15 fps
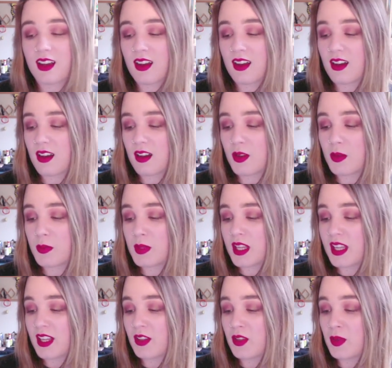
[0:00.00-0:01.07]

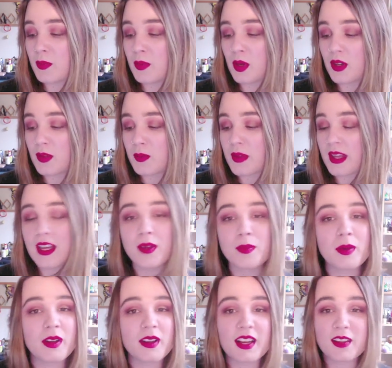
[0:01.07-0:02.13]
You can put
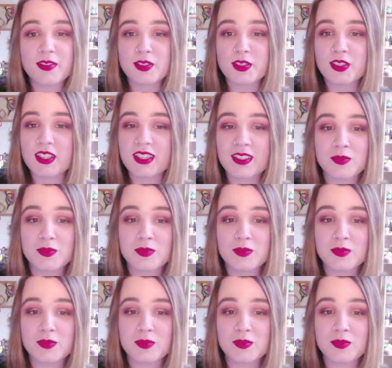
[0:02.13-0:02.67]
makeup on after it,